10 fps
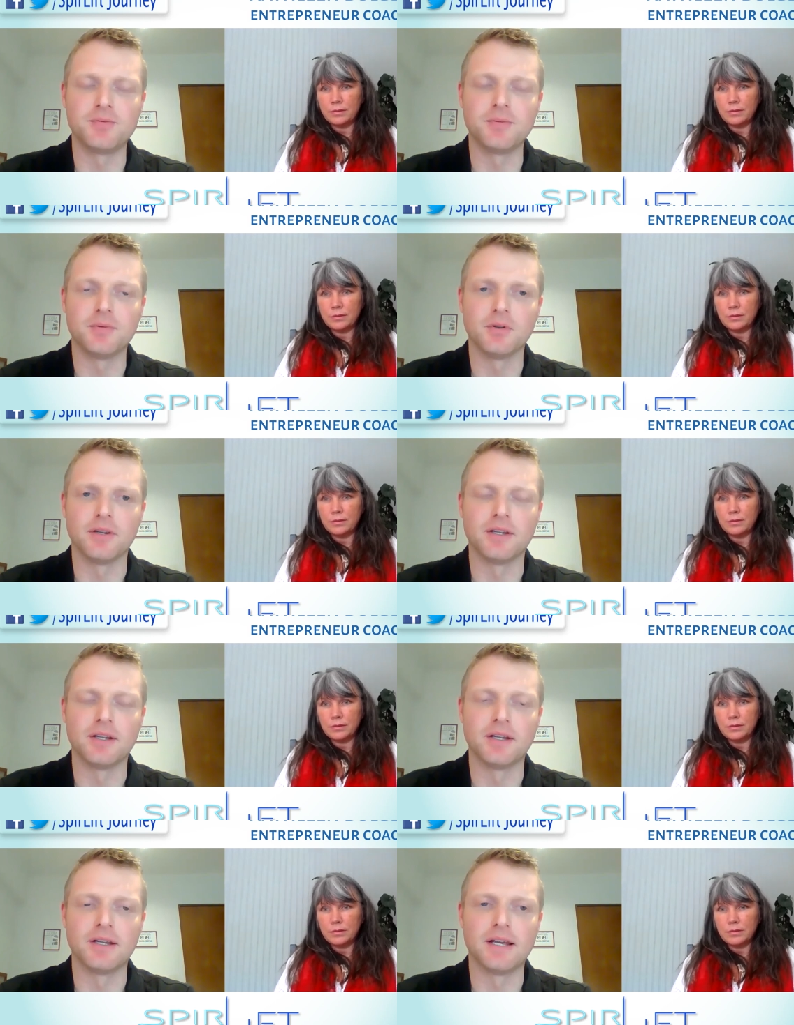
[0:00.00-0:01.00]
Speaker 1: people,
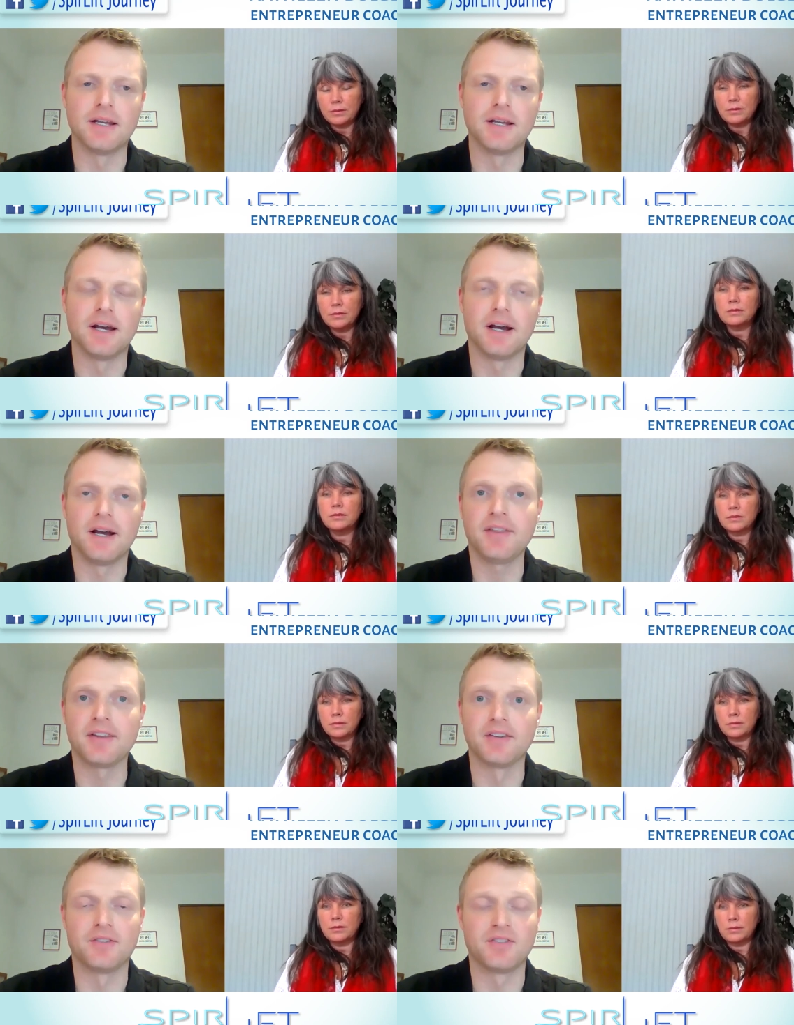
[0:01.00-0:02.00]
and and I, I think
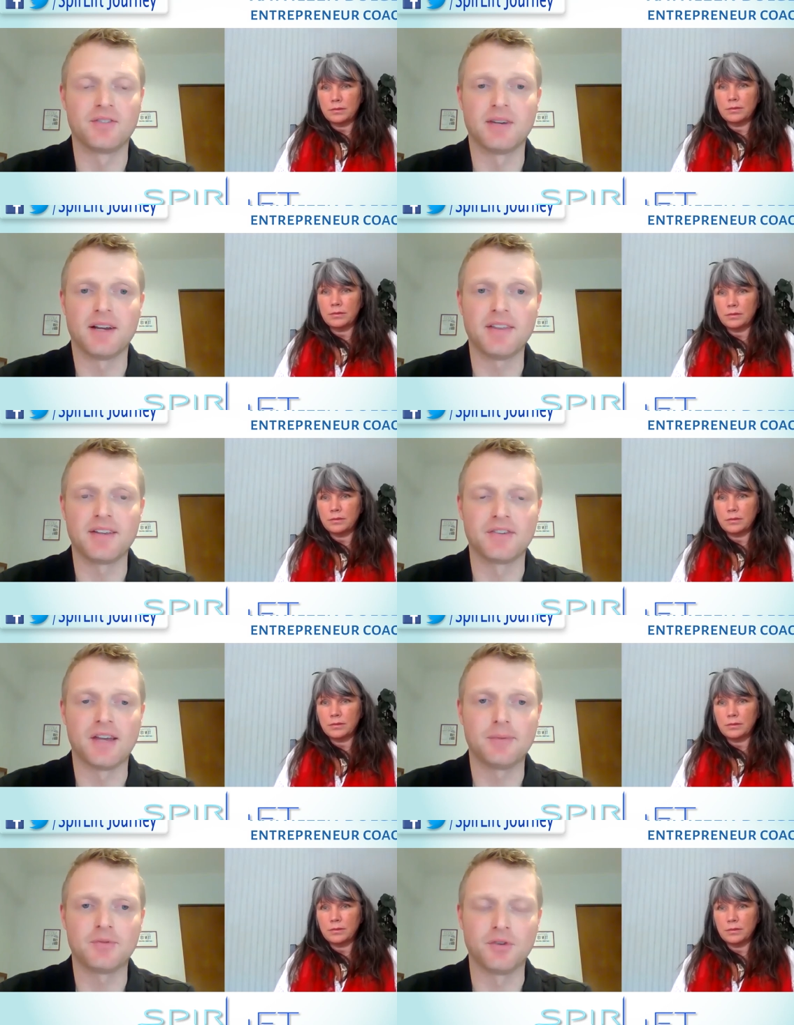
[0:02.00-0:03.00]
it's I think it's
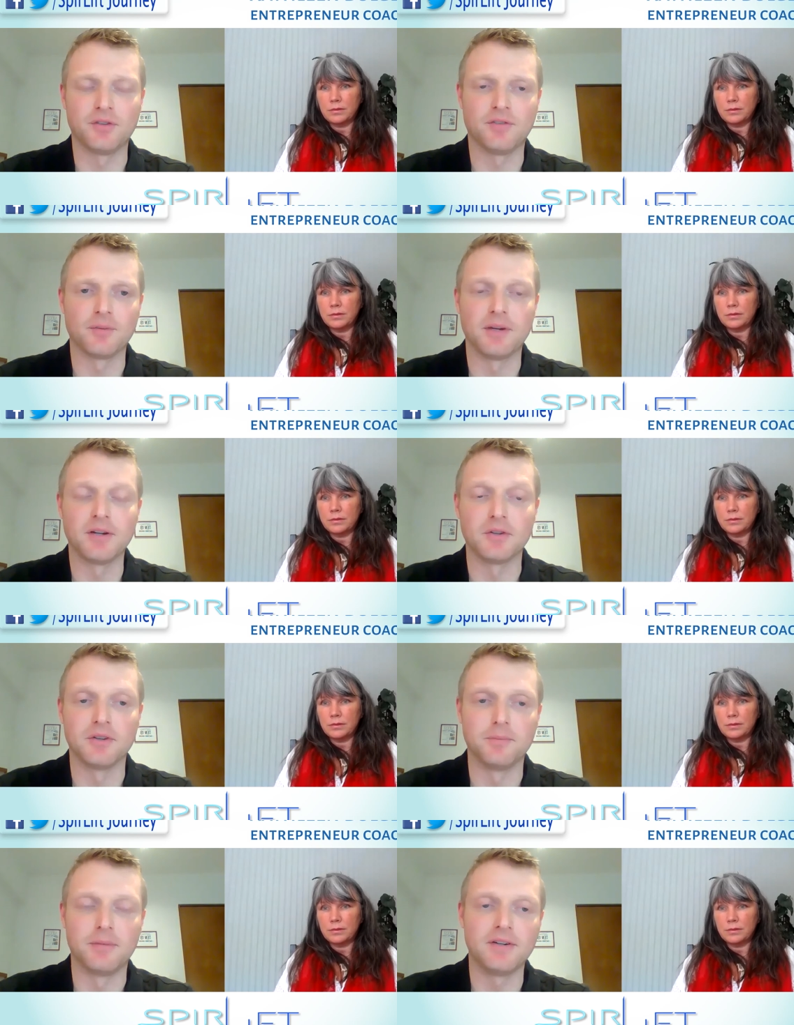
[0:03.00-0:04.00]
absolutely fundamental and
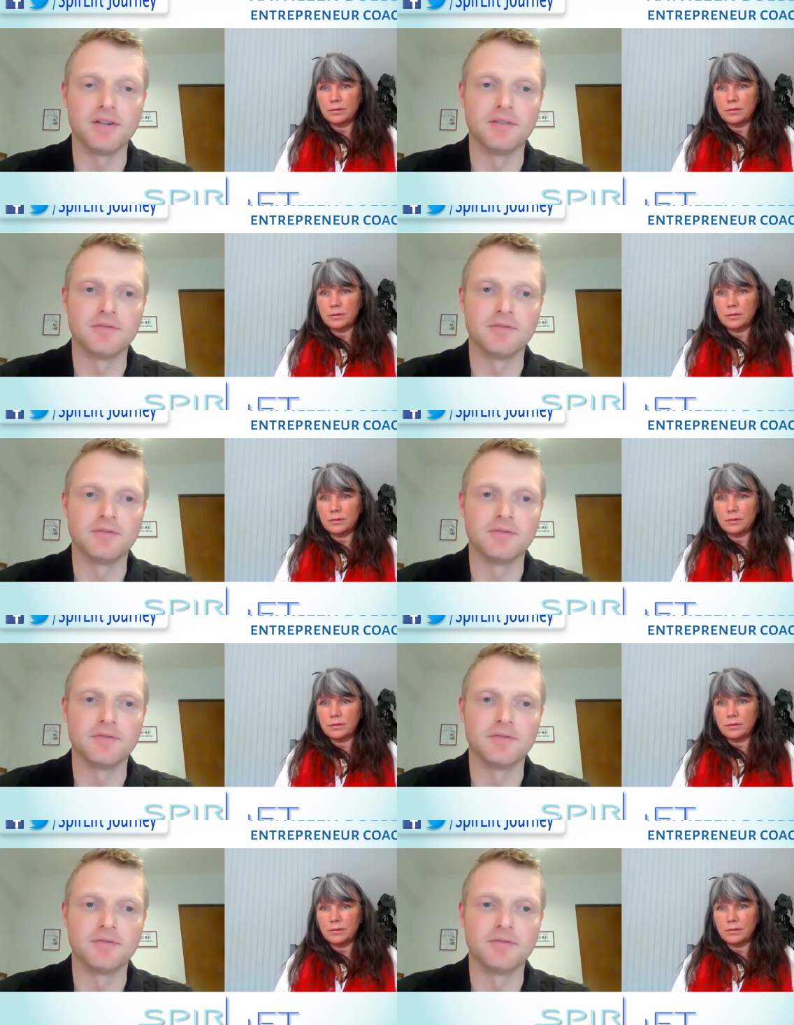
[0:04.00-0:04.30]
imperative.